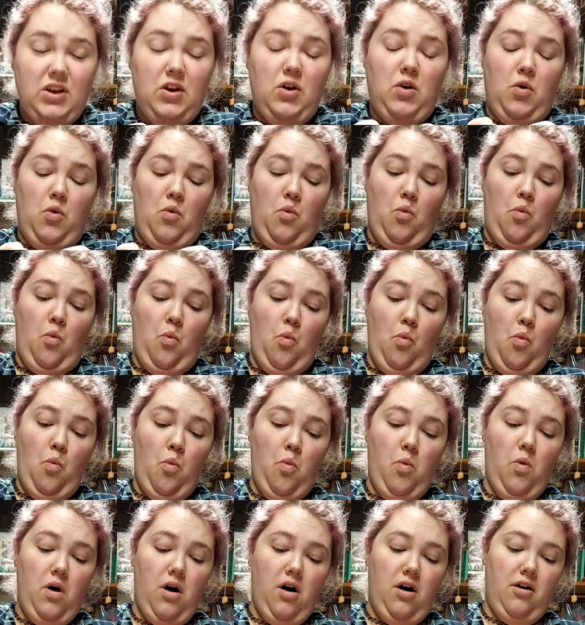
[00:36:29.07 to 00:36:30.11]

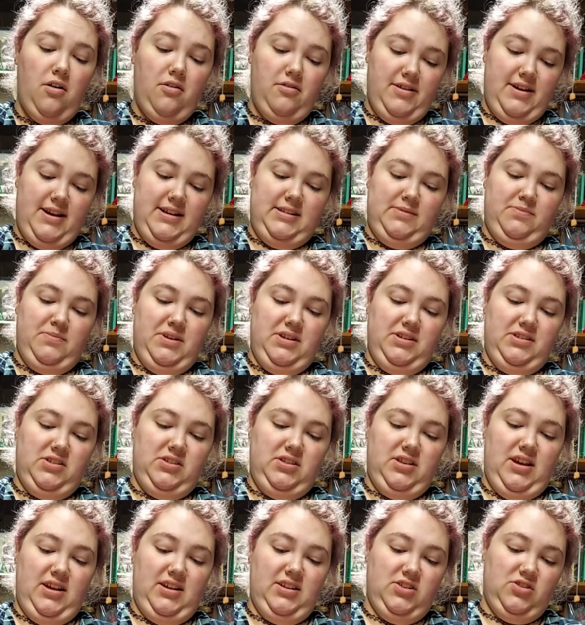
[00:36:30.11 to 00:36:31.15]
Whoa, that smells like
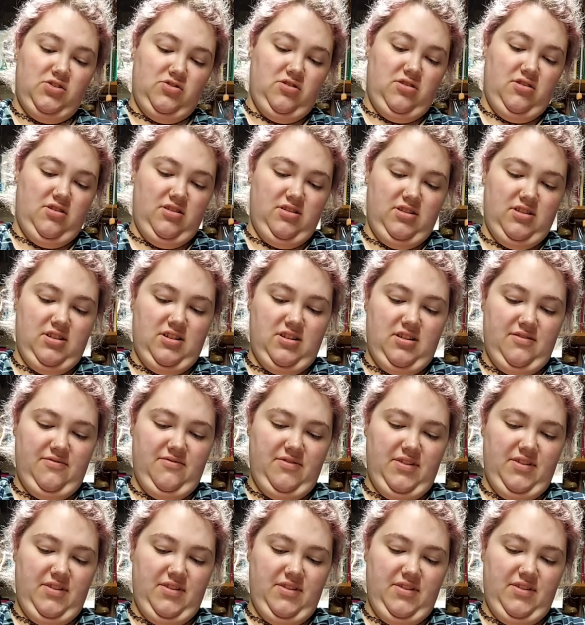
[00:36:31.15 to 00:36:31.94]
strong coffee.